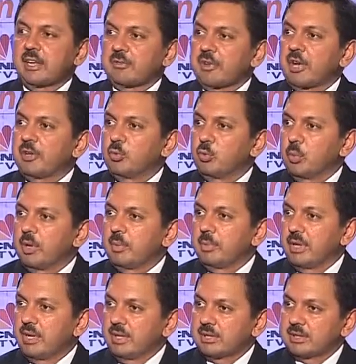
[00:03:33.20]
that we are human
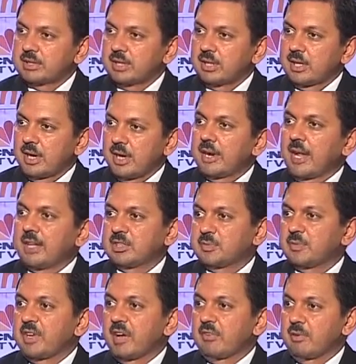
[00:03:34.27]
beings, and hence
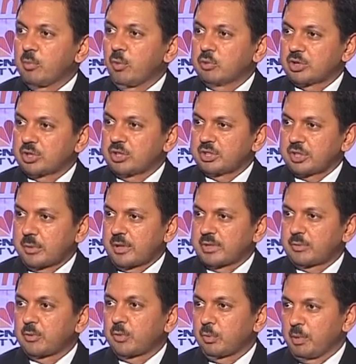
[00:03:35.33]
we have emotions, otherwise
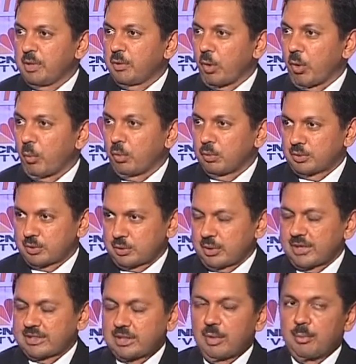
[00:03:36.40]
we could be robots. So
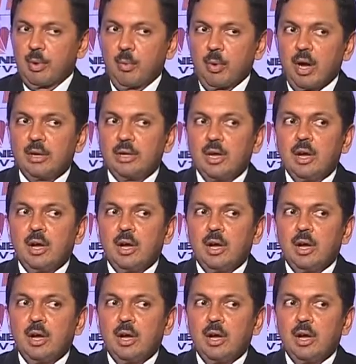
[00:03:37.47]
that's number one.